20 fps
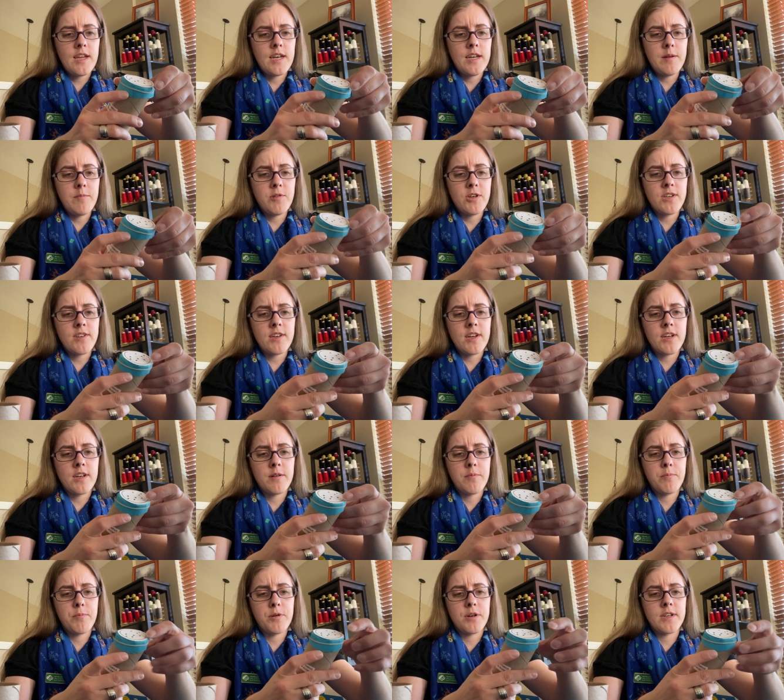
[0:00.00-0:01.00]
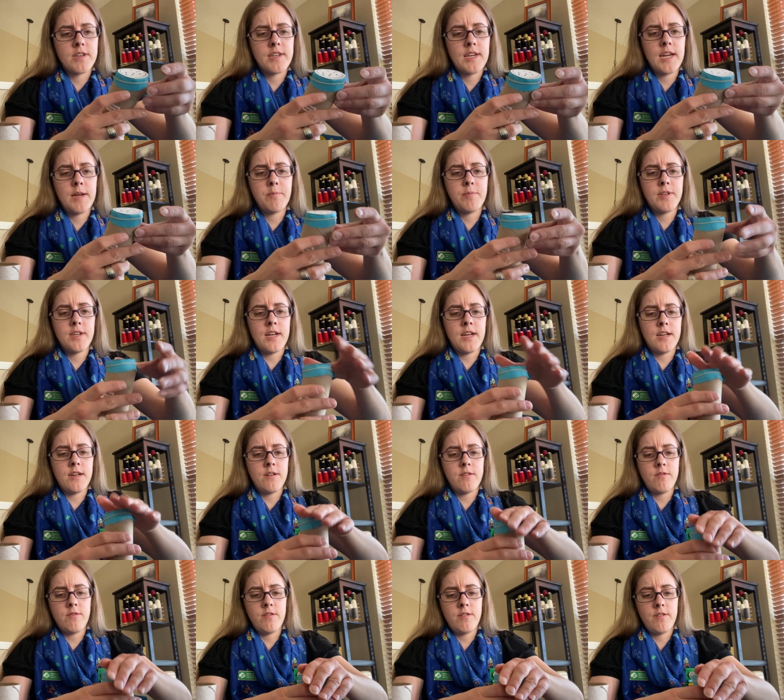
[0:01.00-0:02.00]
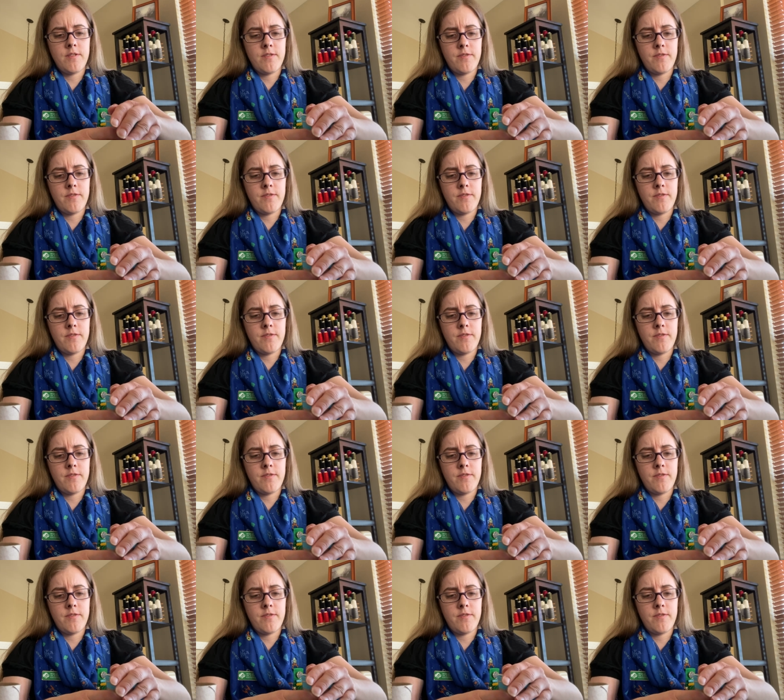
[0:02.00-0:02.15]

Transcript: I'm just gonna put tape down